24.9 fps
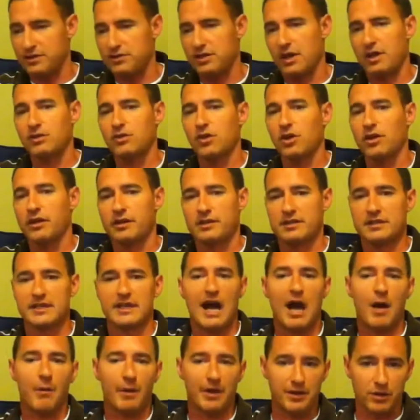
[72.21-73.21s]
start looking to see
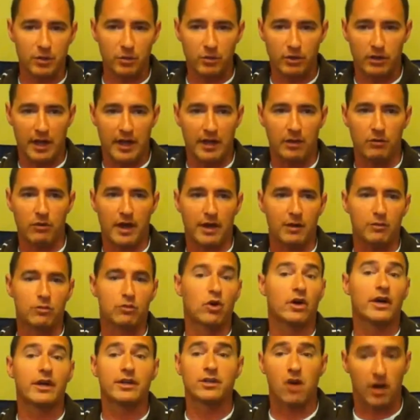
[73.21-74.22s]
how I do it. I don't
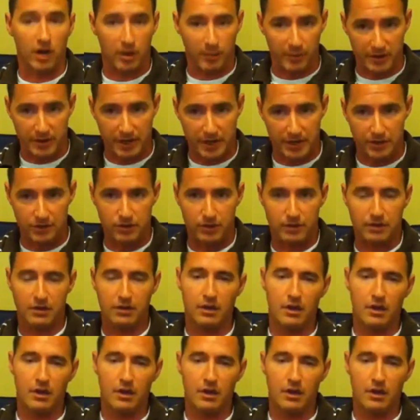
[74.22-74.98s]
look at documentation.